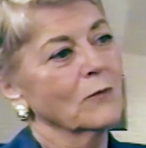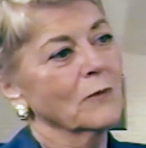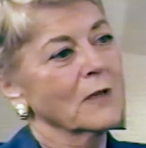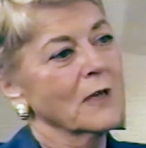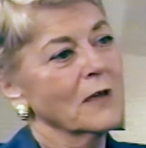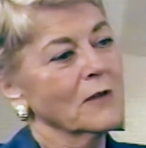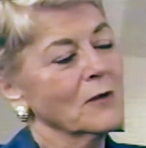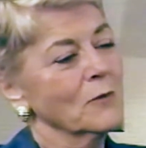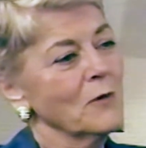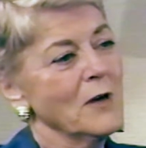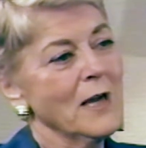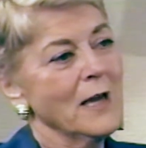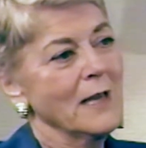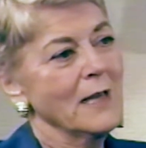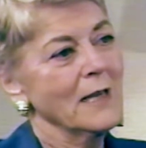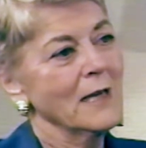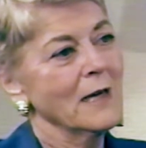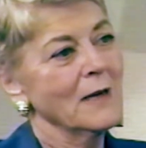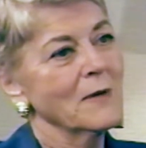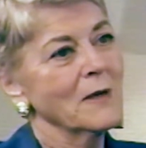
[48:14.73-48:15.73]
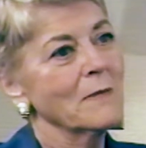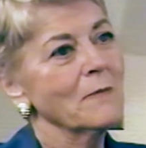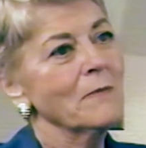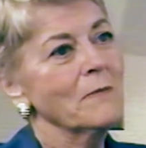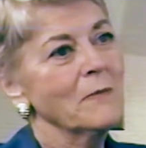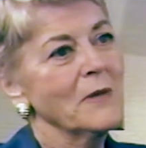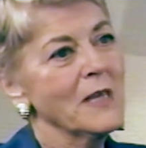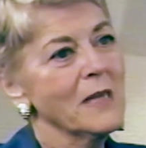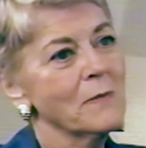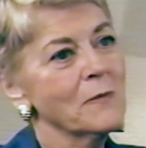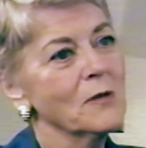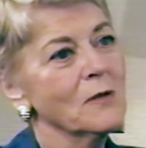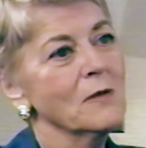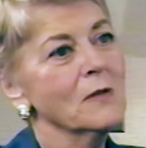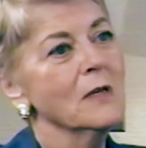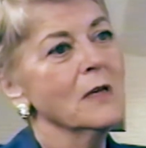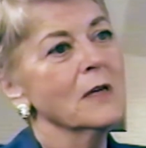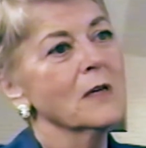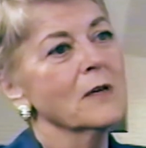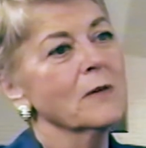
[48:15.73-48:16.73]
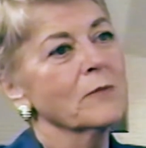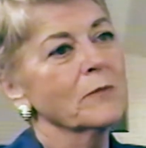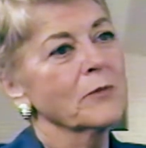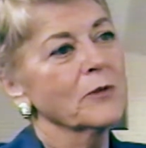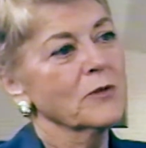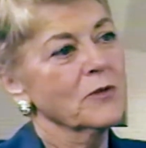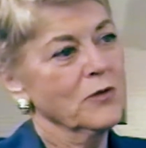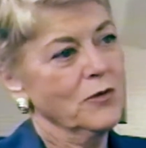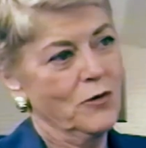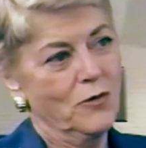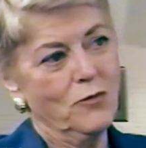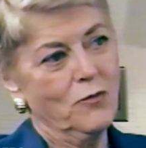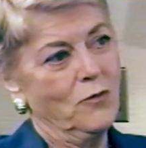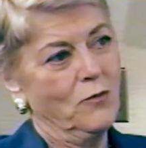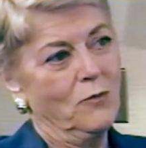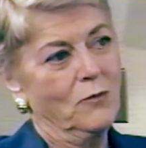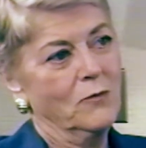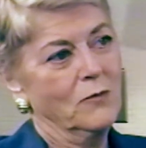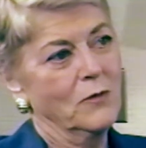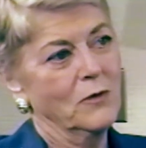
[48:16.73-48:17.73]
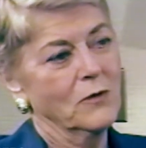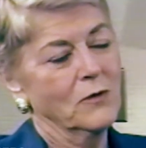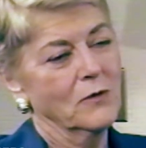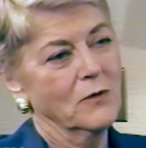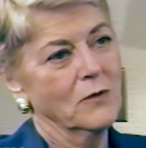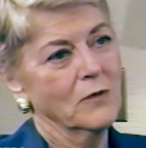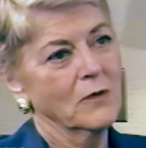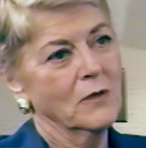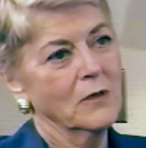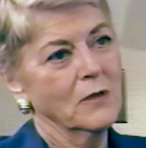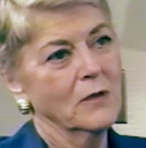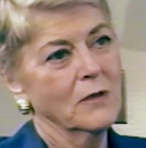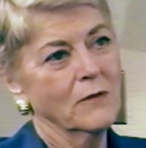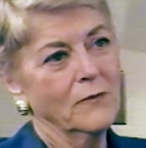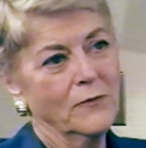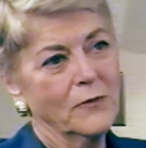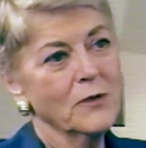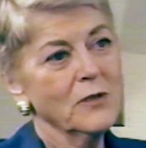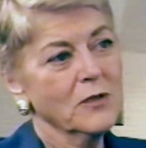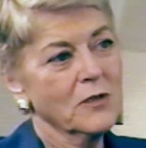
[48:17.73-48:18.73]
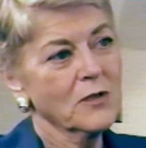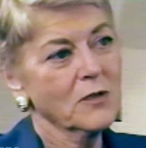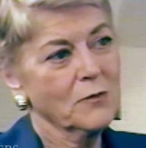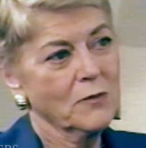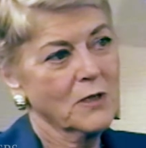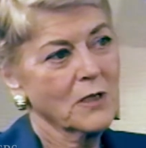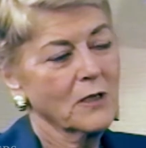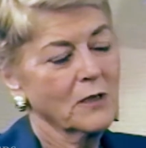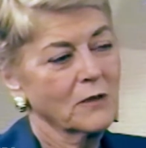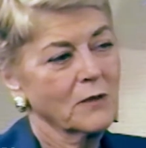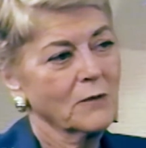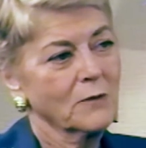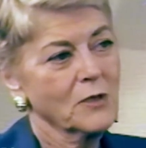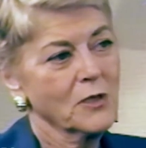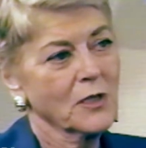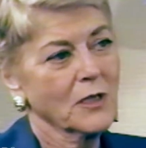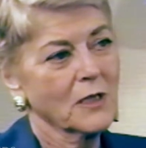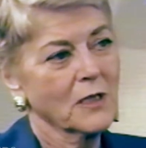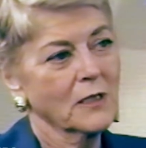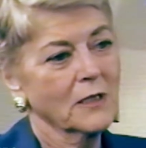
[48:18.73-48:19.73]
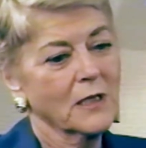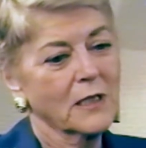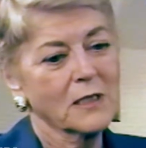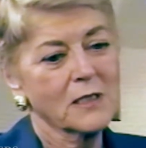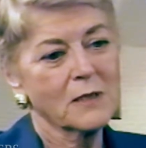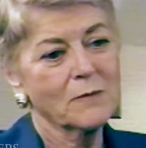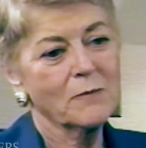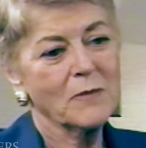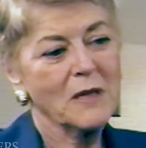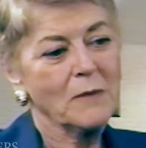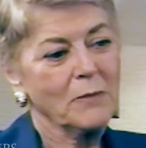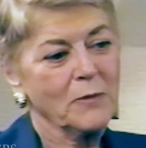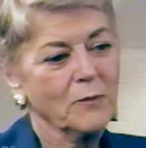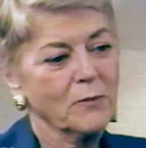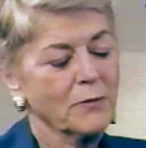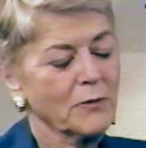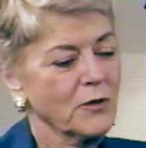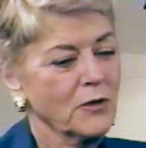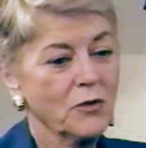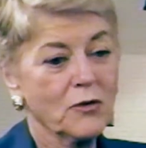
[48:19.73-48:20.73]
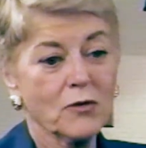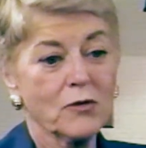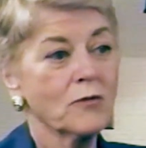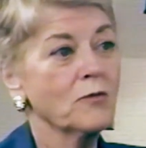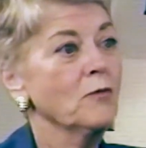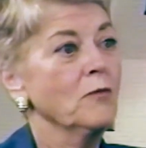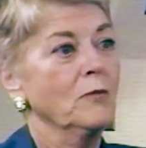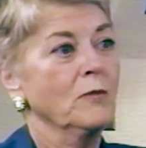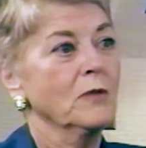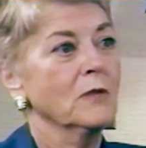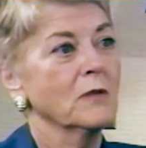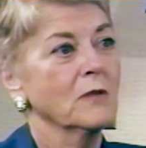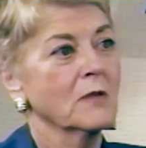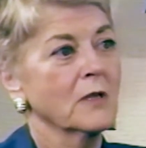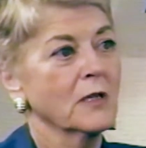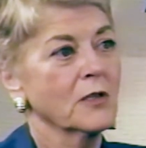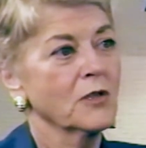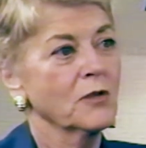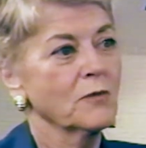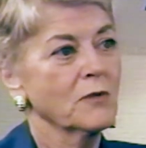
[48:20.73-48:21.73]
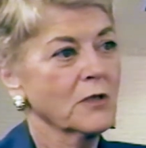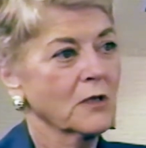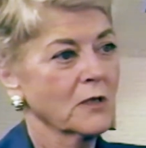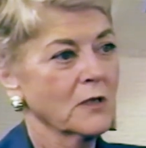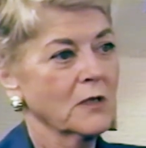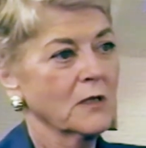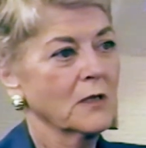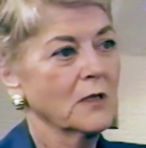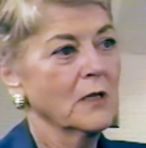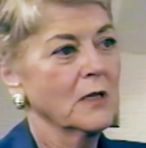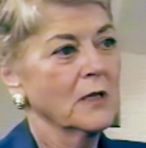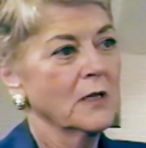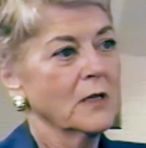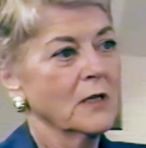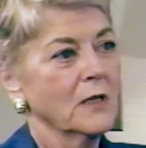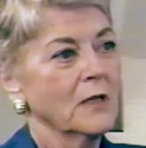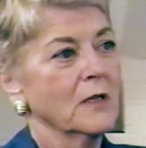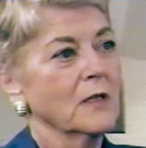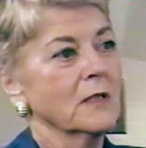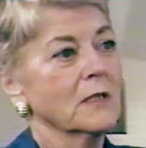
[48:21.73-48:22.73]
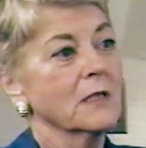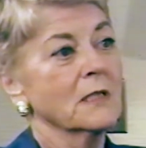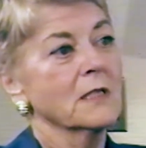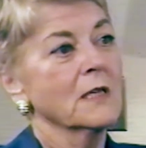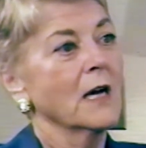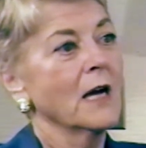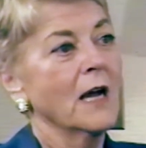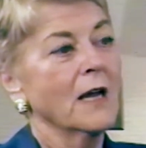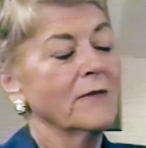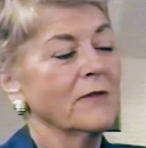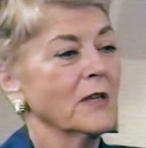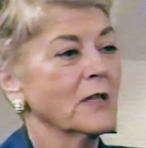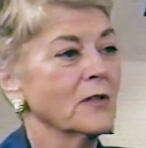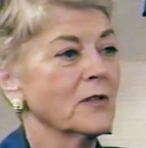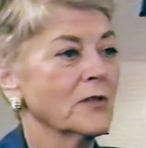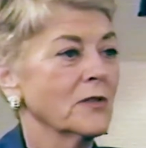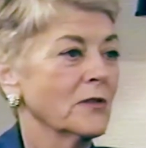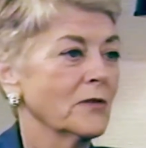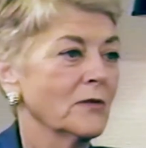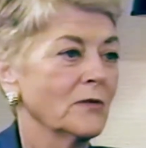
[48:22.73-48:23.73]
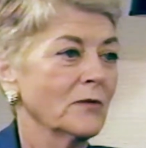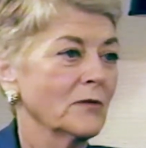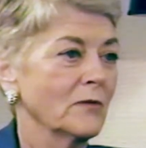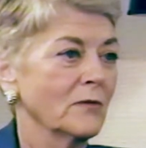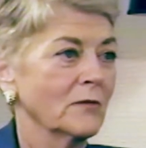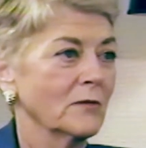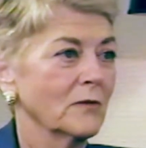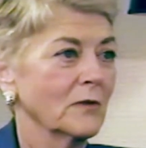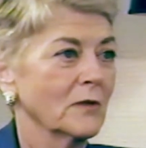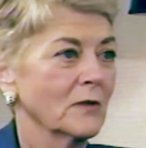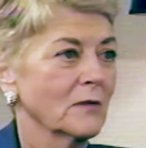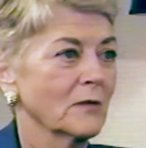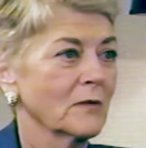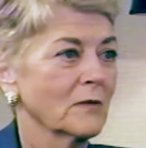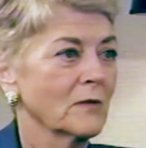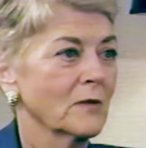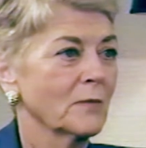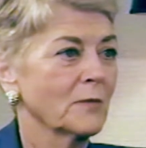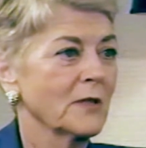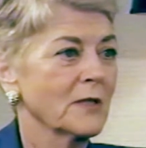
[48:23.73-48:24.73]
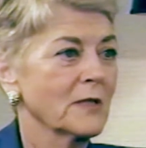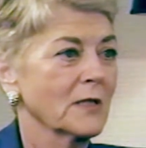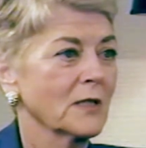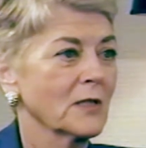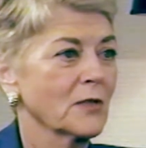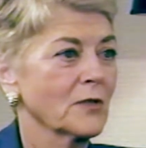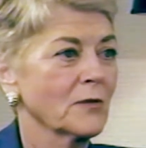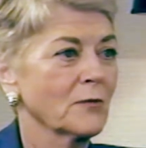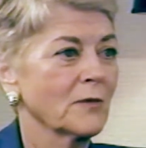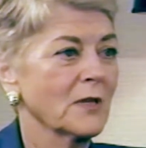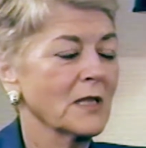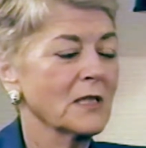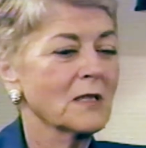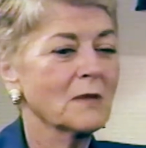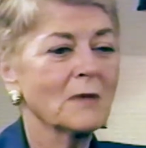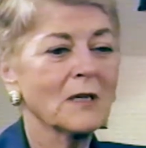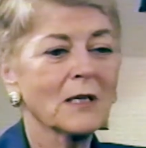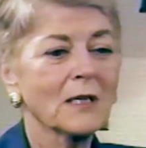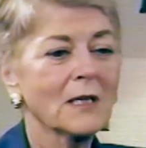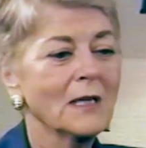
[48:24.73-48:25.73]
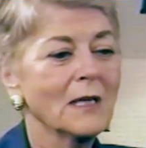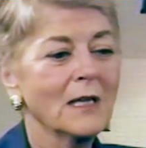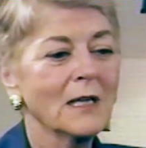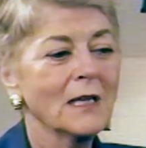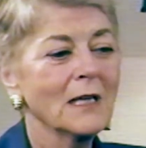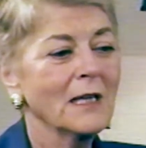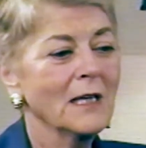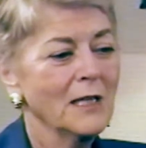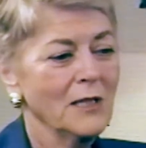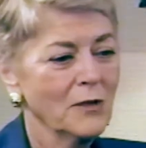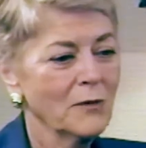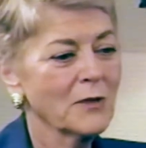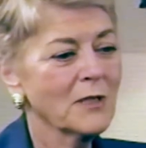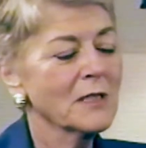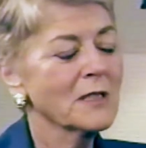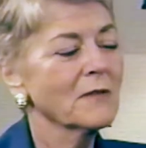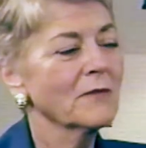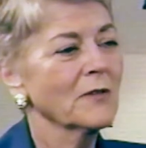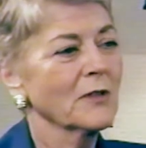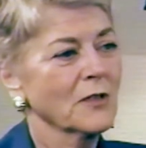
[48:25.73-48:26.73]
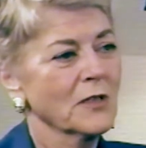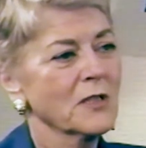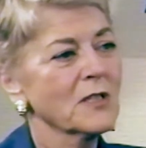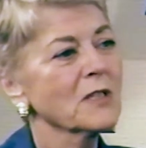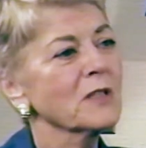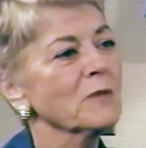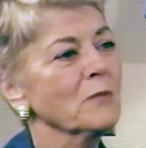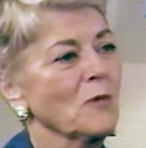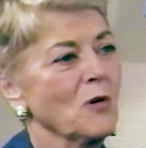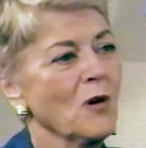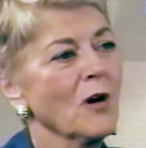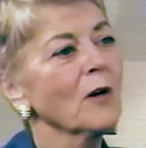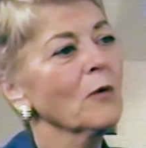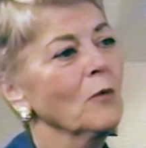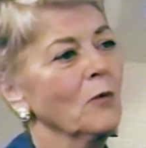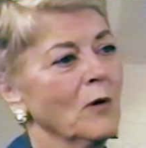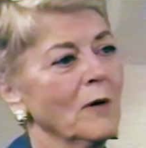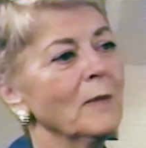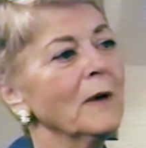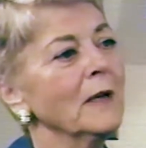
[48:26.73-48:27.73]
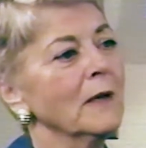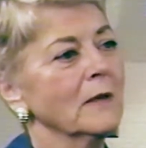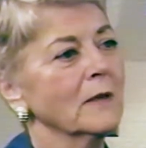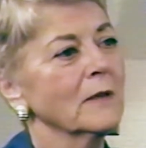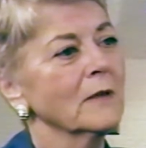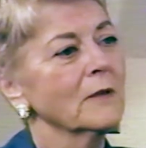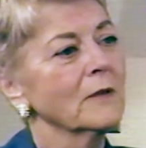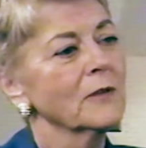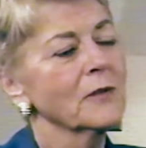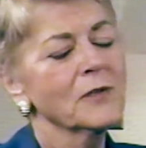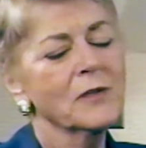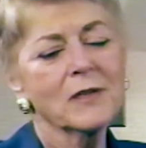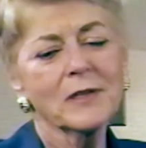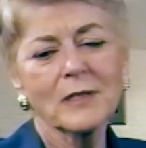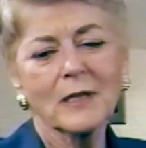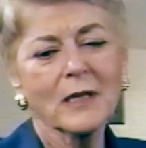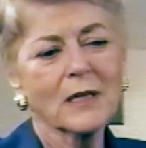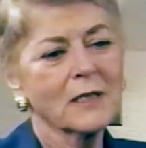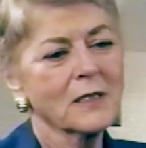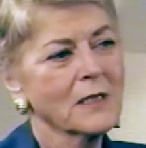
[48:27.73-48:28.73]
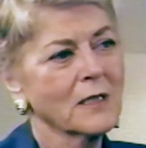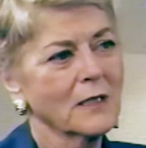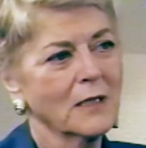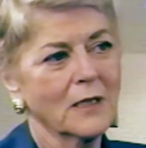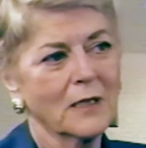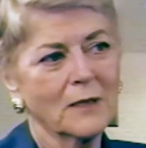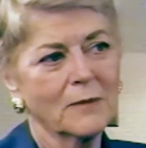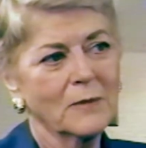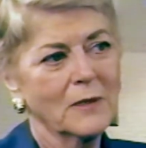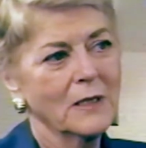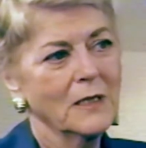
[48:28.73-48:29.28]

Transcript: get in the way. I mean, people presume, uh, for instance, with Hillary when she got elected, people presumed that she was going to dive into, you know, the presidential mm-hmm. race. I mean, it, Hillary is a very smart woman. Yeah. She's got time.